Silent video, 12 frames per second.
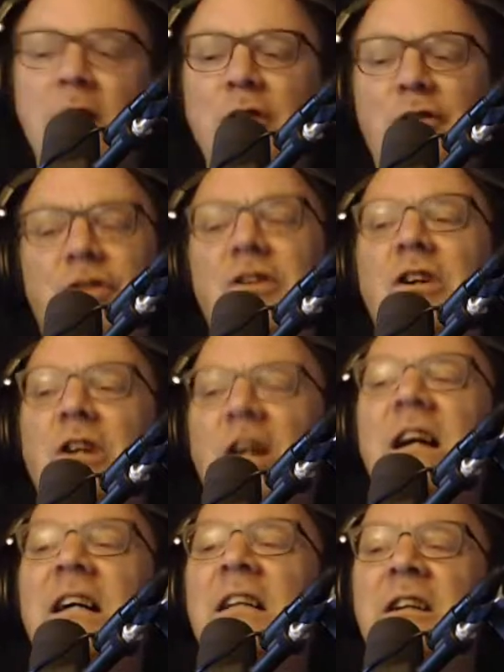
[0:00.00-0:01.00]

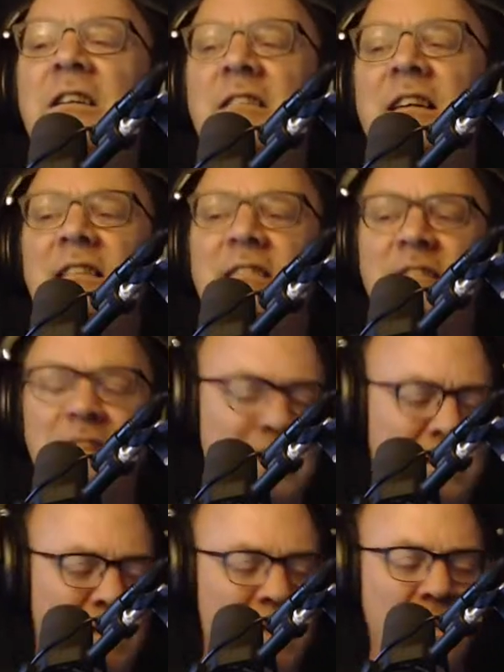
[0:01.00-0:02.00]
Shukran
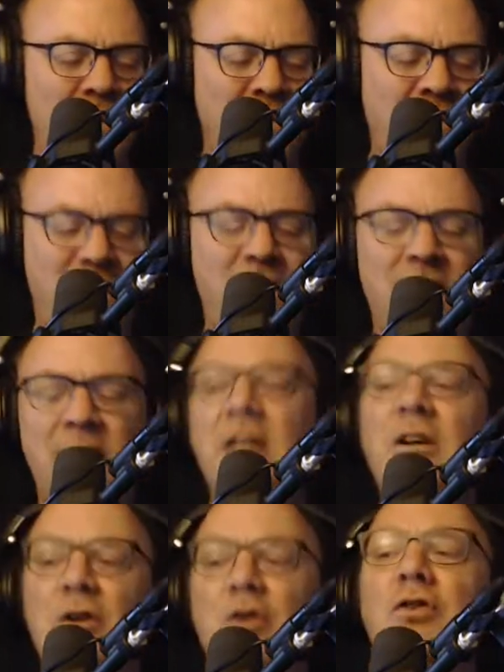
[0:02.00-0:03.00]
Jazilan to
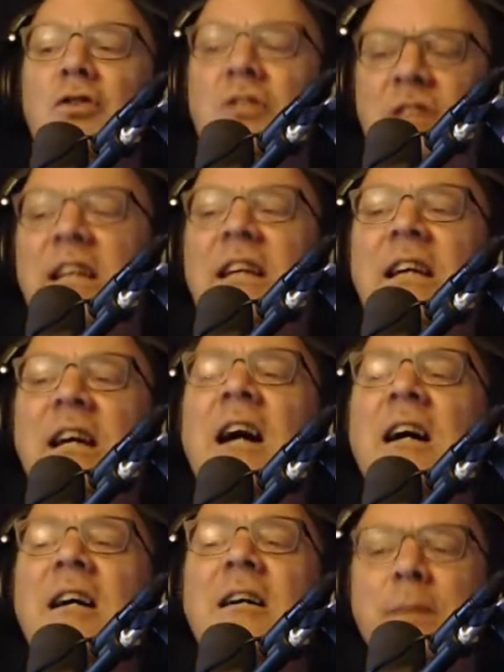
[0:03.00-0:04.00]
the Houthi
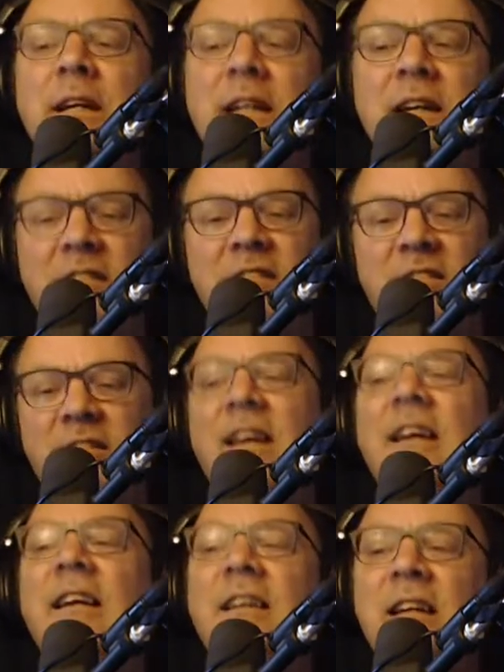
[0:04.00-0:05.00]
army,
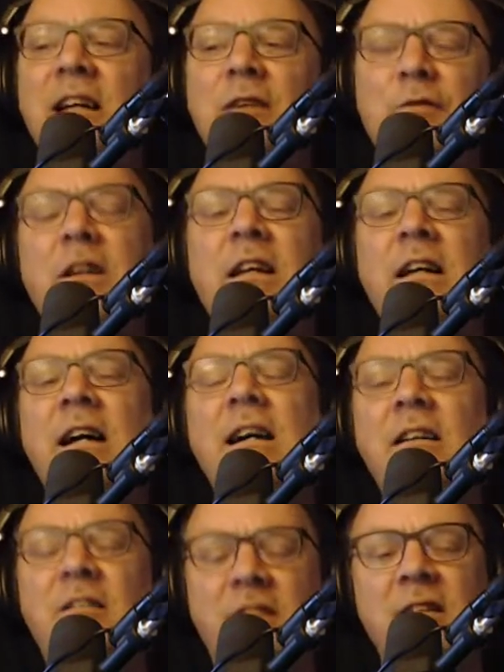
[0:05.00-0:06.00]
standing for the
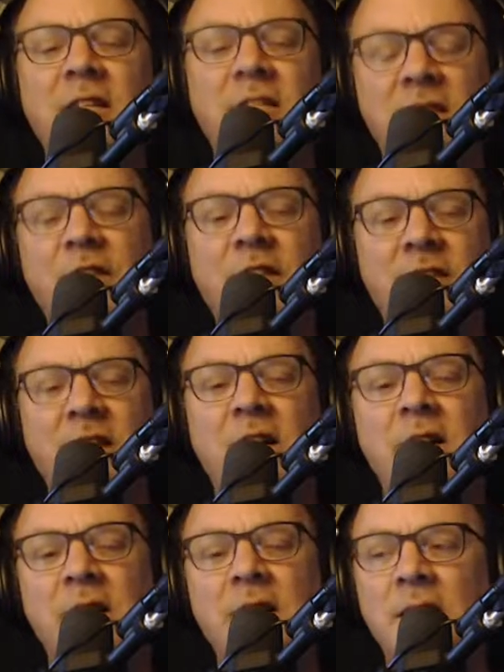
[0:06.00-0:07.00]
conscience of us
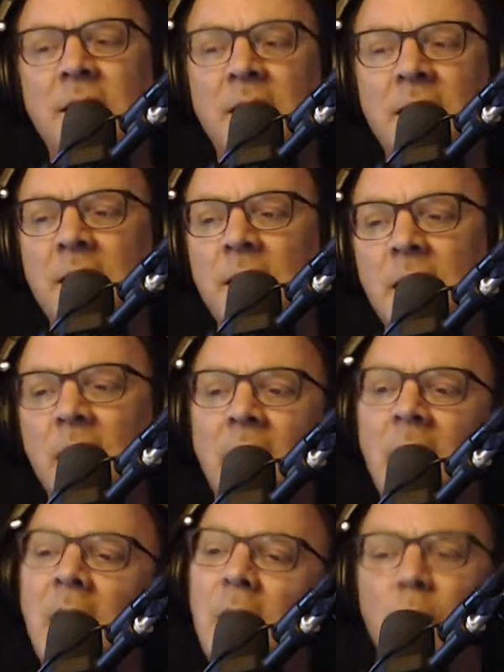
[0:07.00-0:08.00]
all.
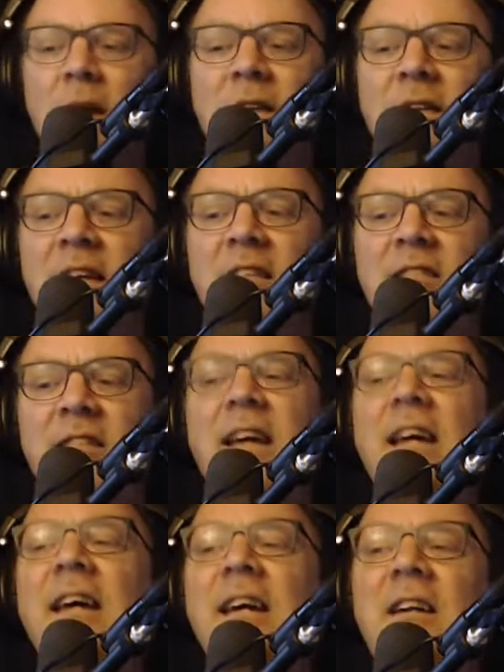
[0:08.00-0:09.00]
When they
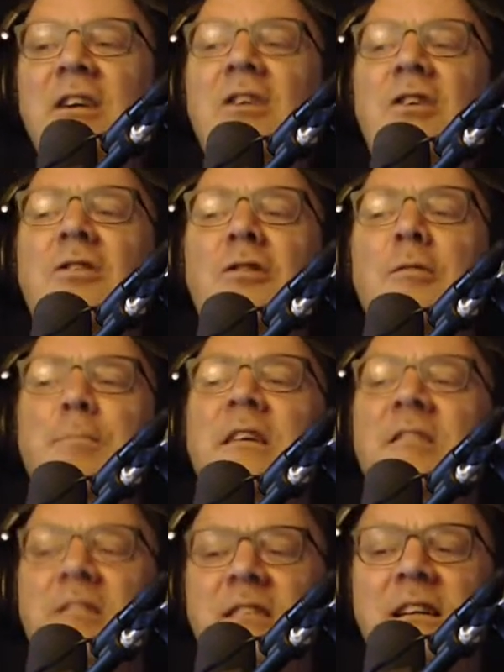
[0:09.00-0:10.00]
say no
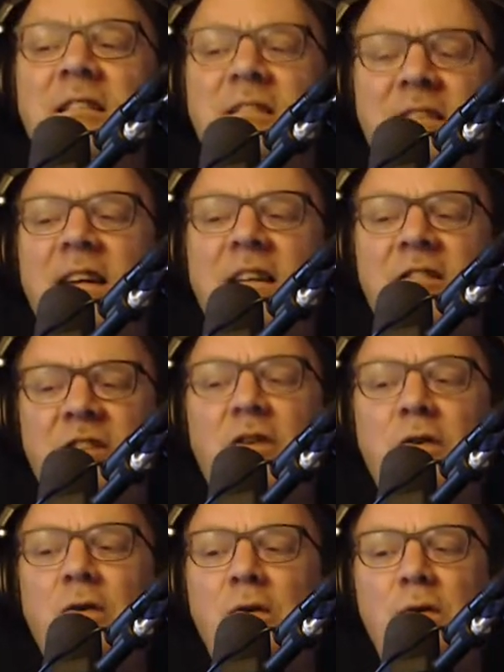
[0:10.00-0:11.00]
business as
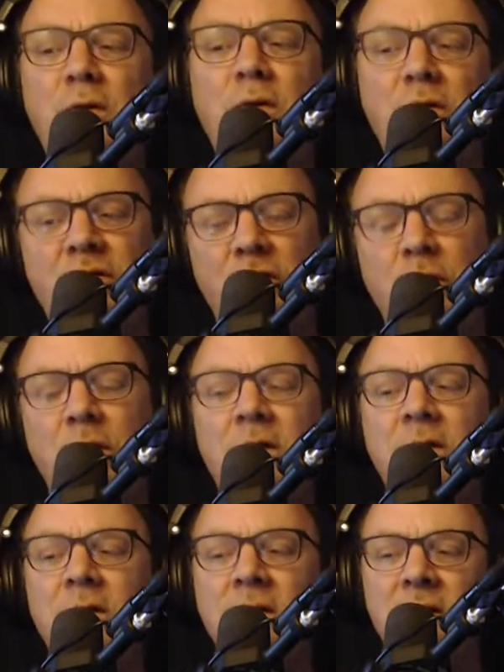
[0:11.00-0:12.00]

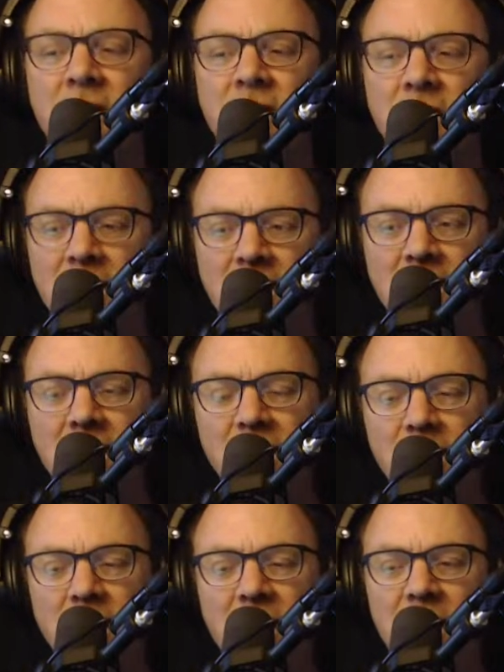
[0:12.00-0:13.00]
usual,
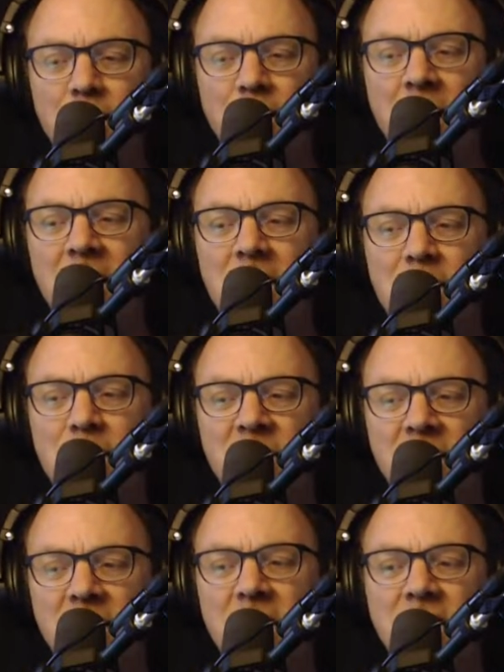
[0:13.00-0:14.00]
while the bombs
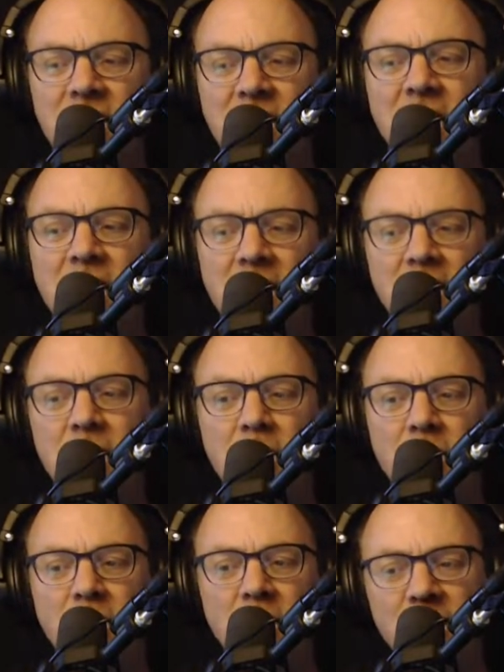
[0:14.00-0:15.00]

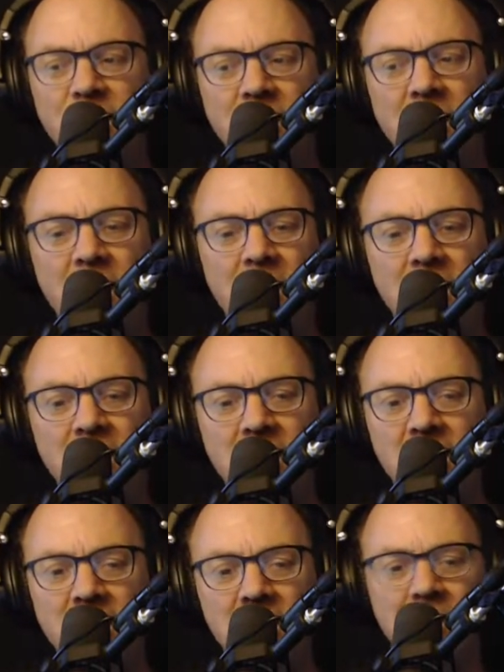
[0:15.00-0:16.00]
continue to fall.